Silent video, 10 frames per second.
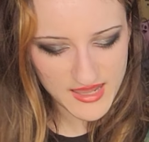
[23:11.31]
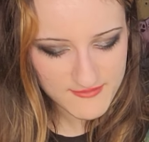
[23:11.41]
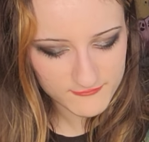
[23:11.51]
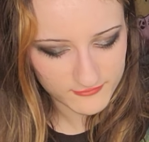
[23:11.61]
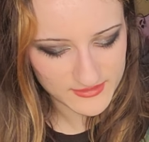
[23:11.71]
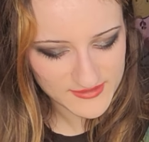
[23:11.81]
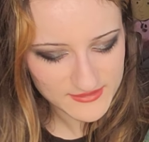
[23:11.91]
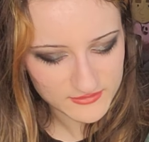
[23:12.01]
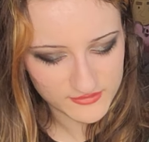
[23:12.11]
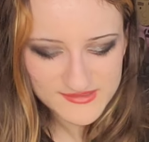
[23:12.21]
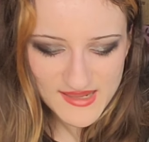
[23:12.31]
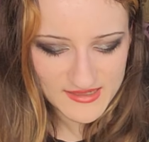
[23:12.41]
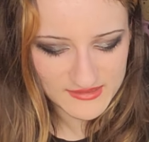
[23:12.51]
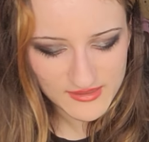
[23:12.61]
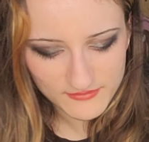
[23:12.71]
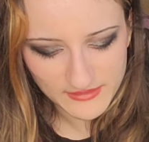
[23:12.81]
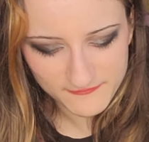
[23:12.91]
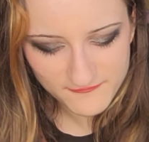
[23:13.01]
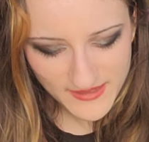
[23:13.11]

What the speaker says: every single second of the